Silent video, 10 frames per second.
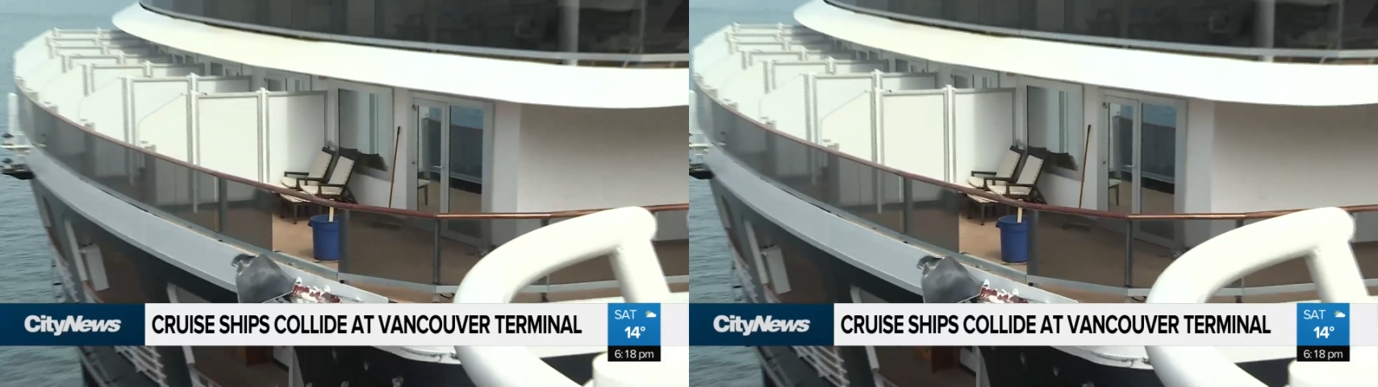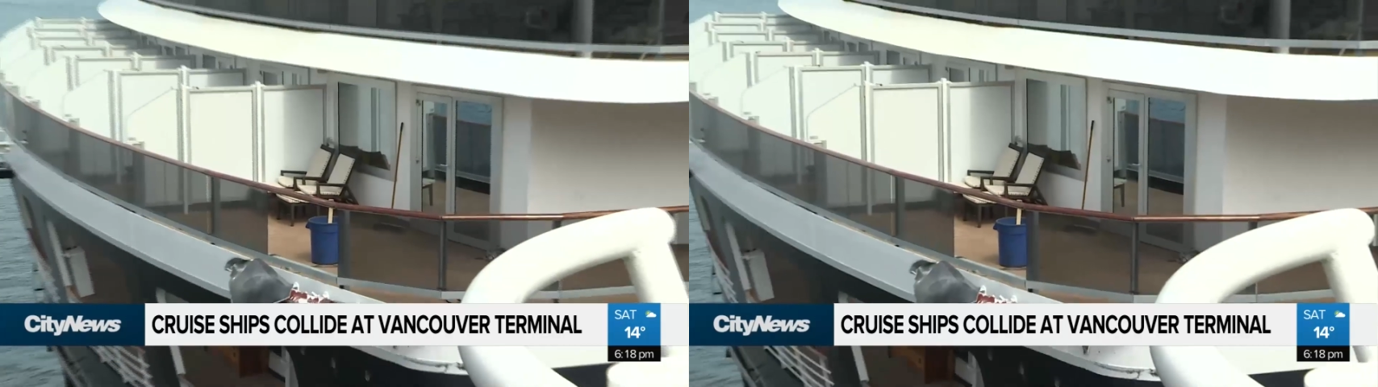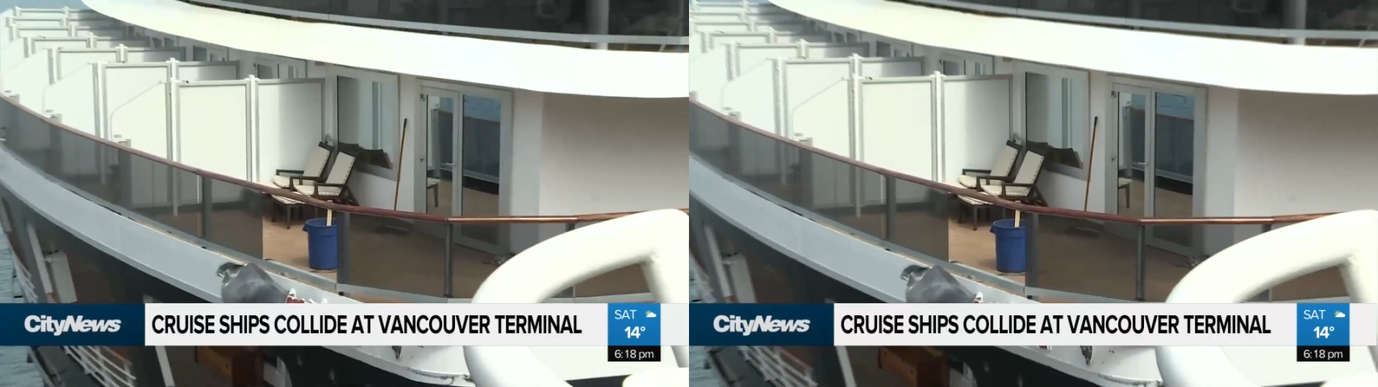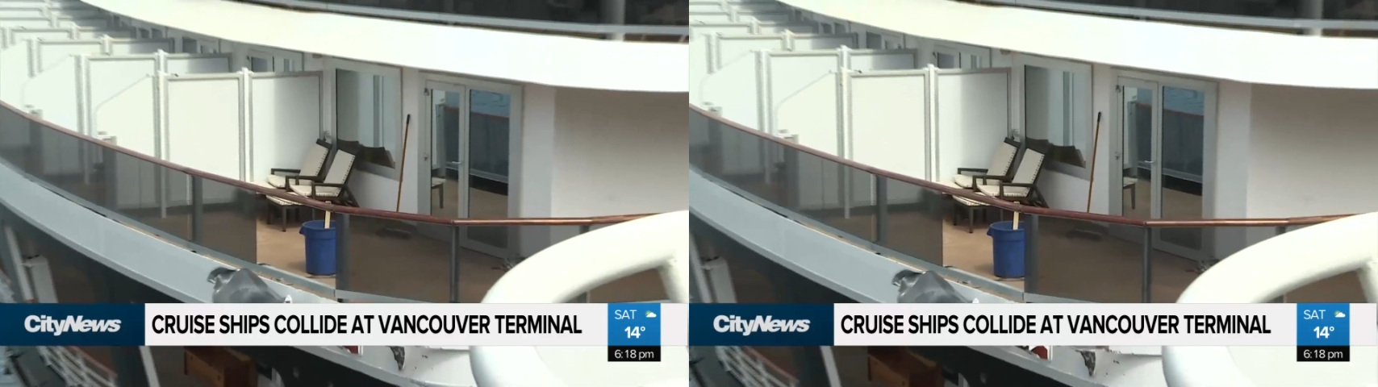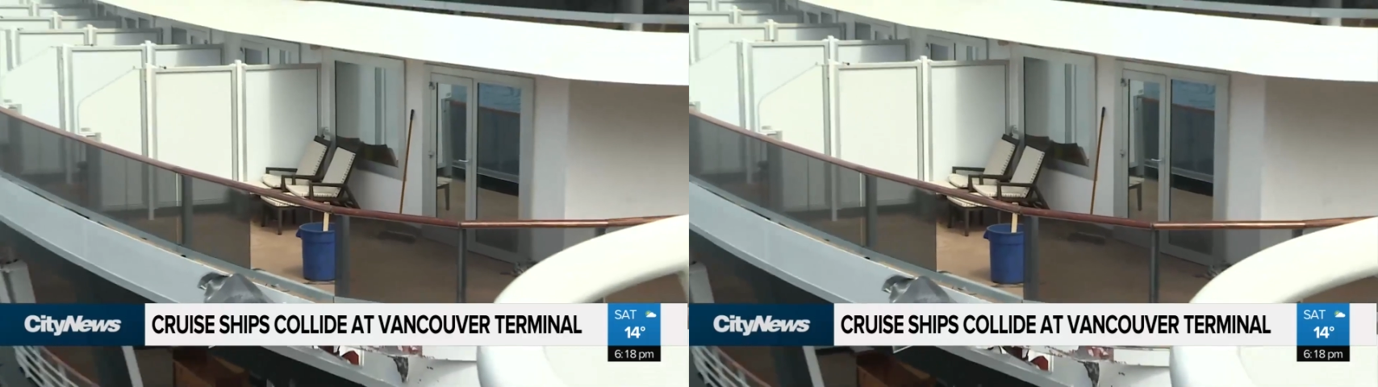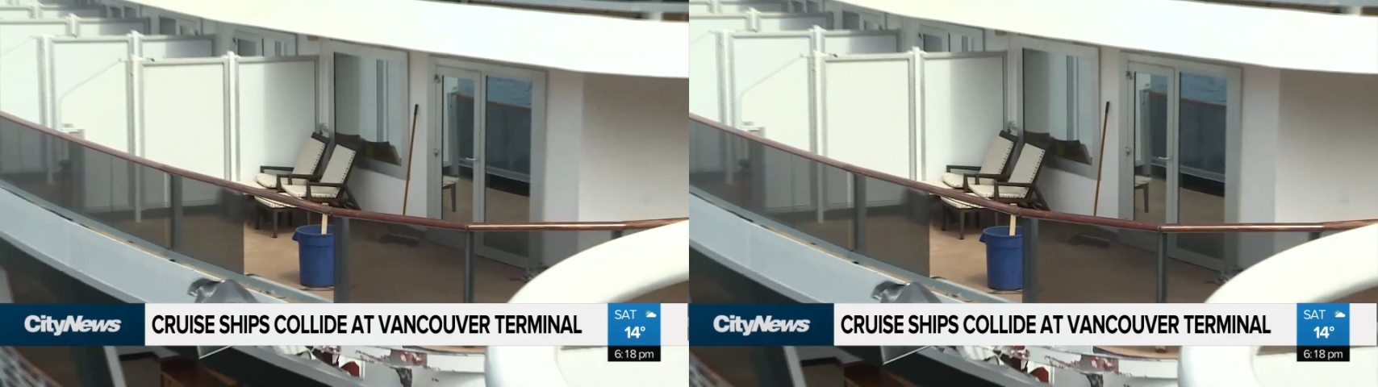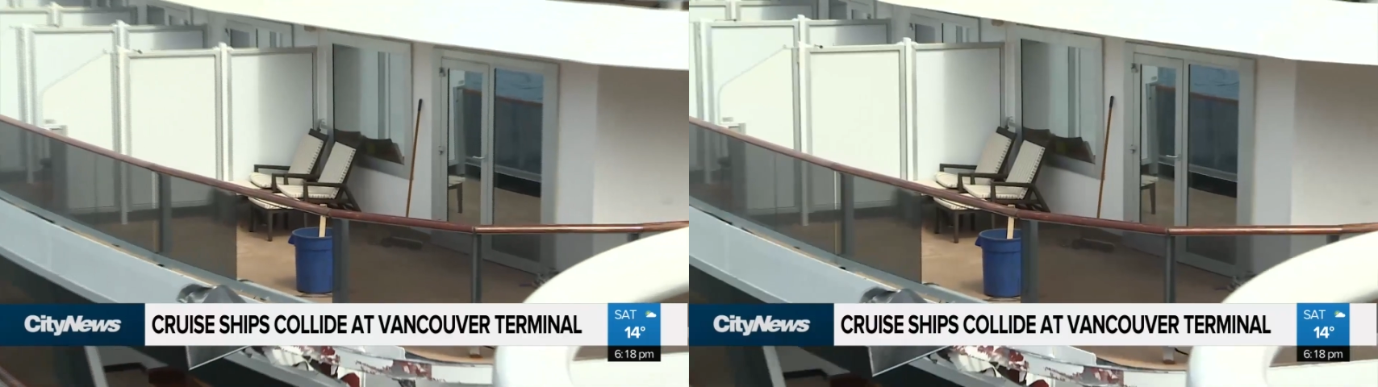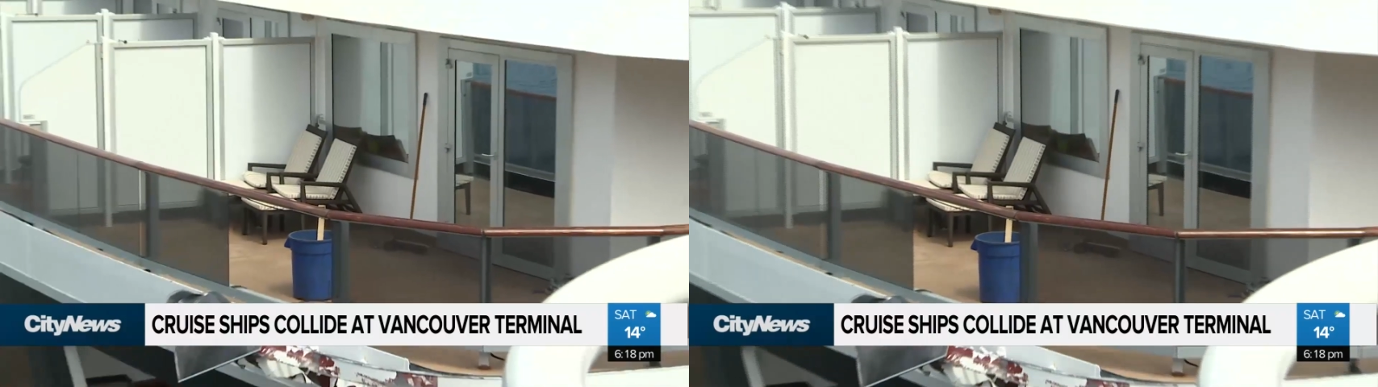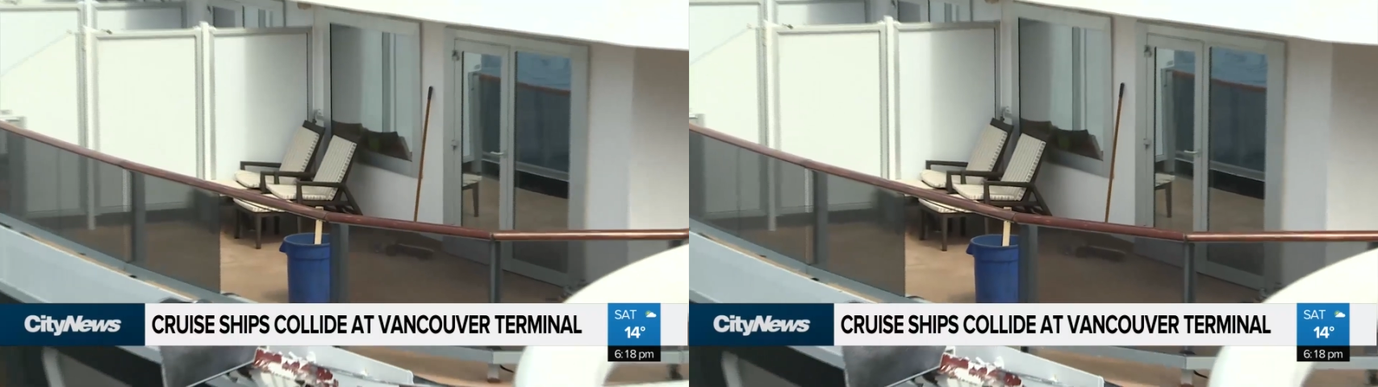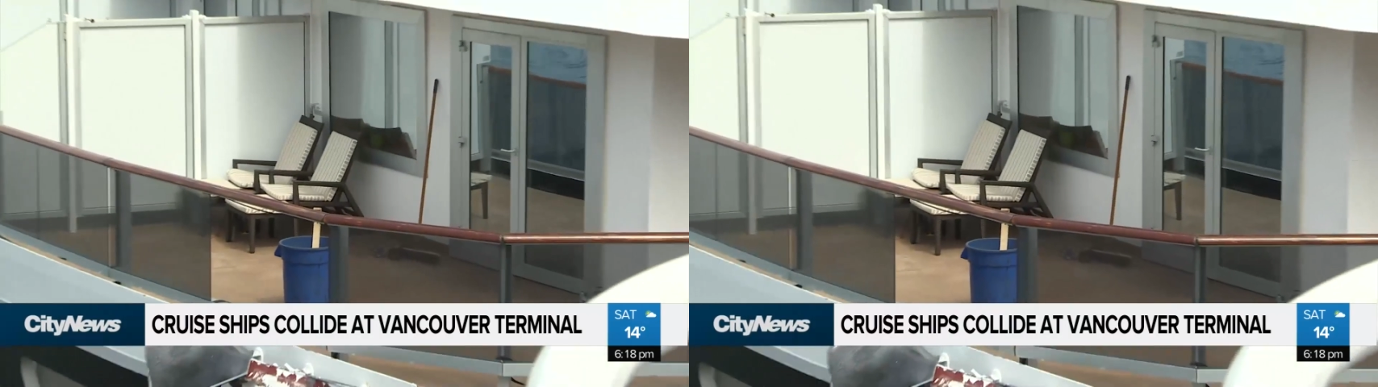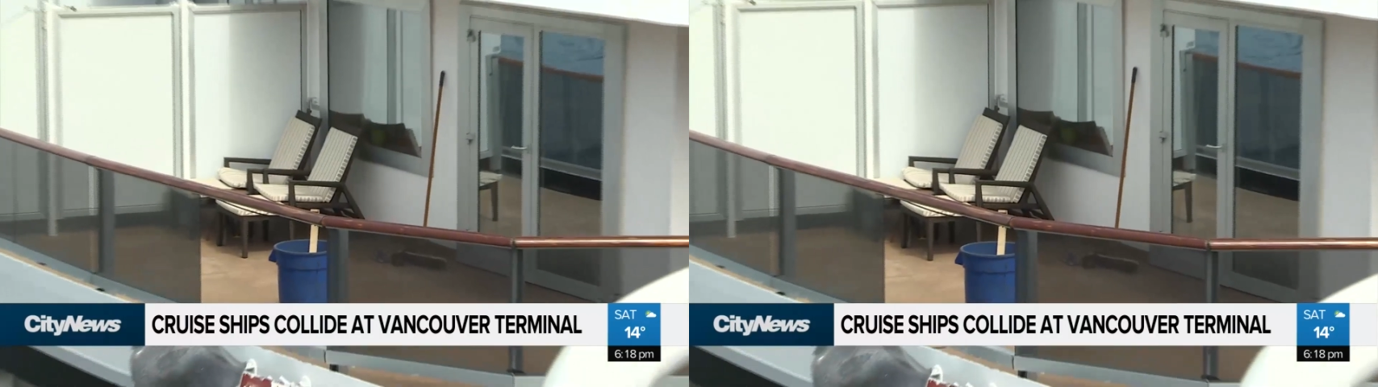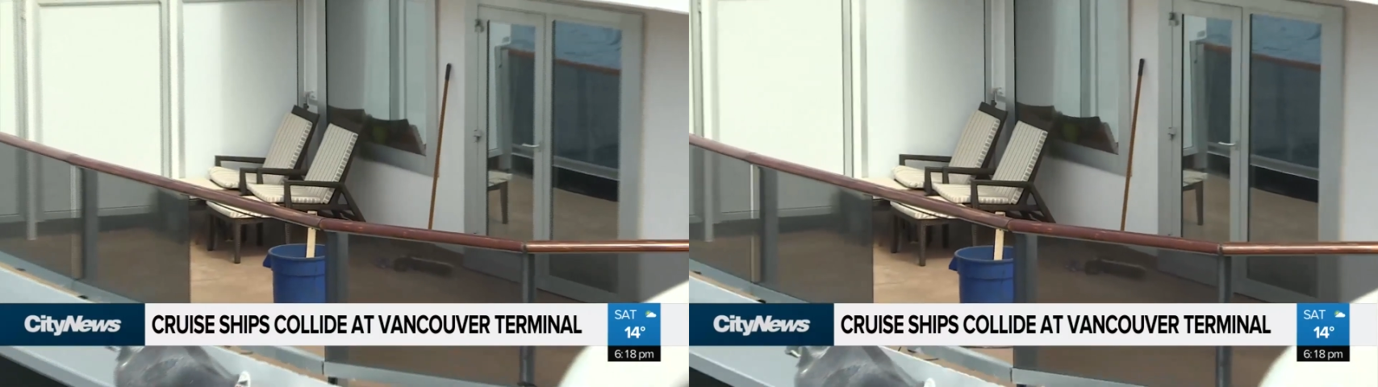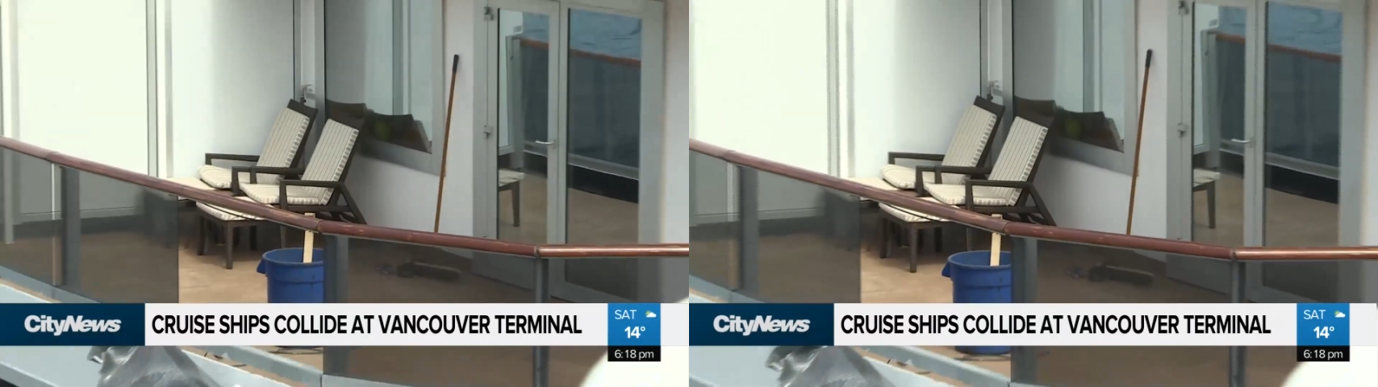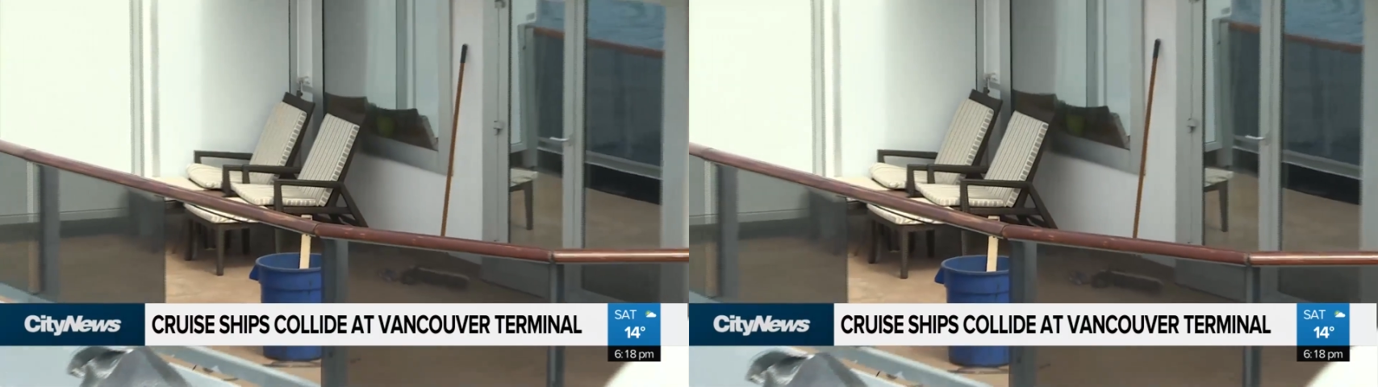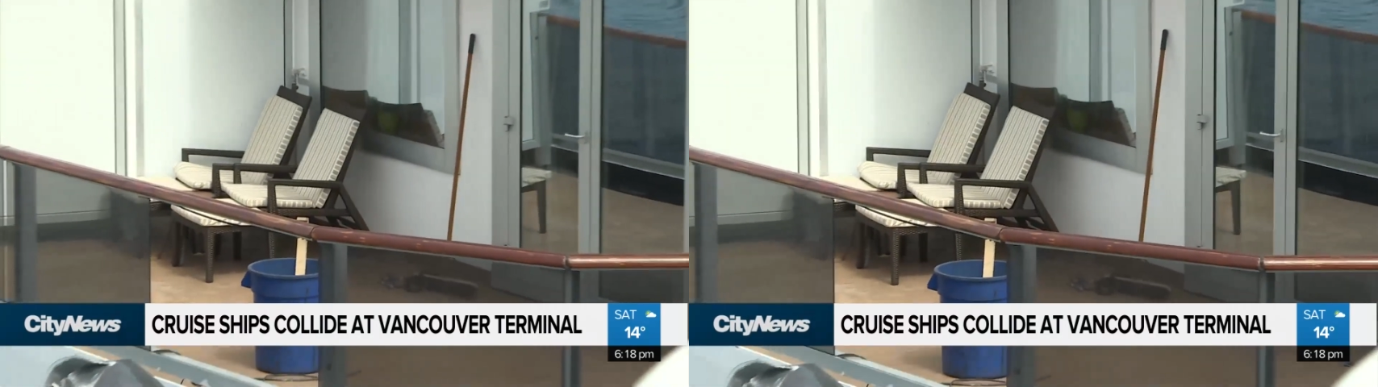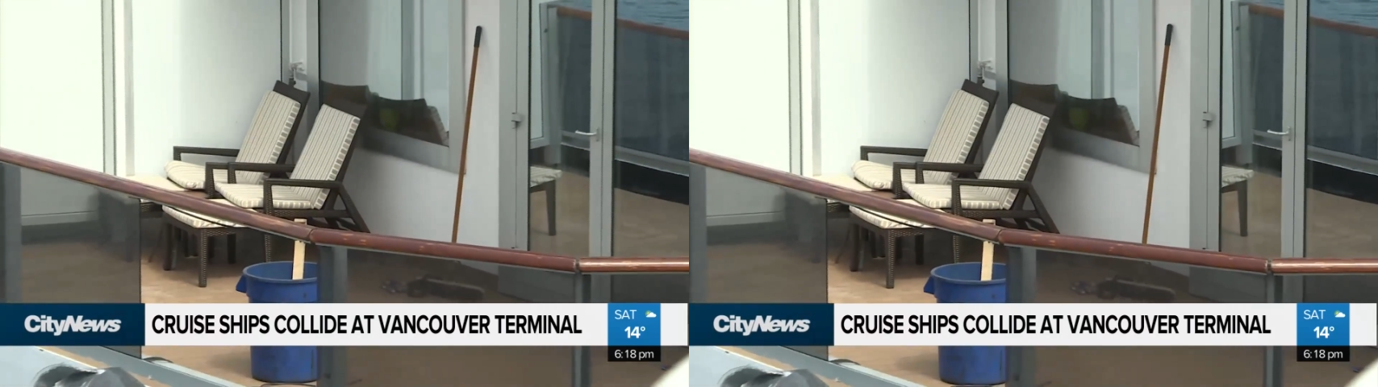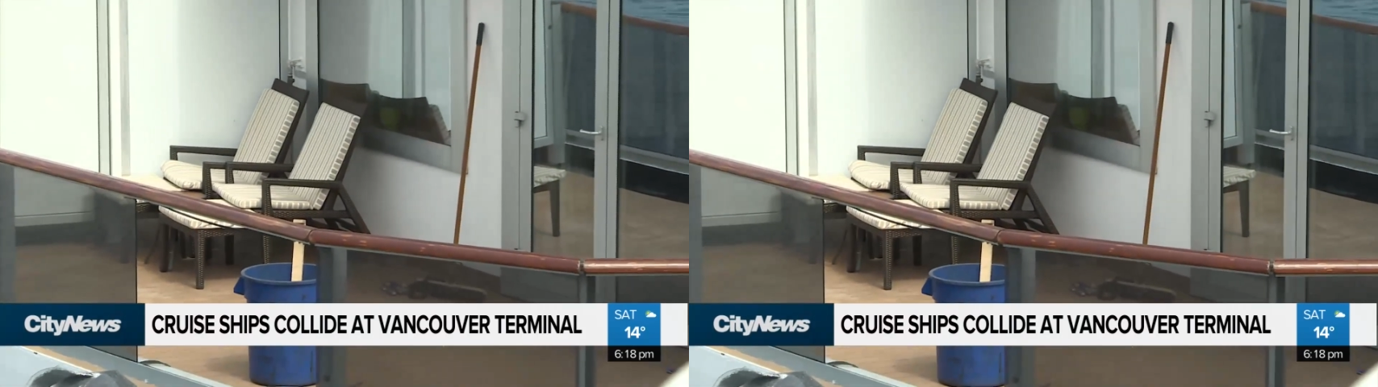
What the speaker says: No face is visible, so there are no lips to read.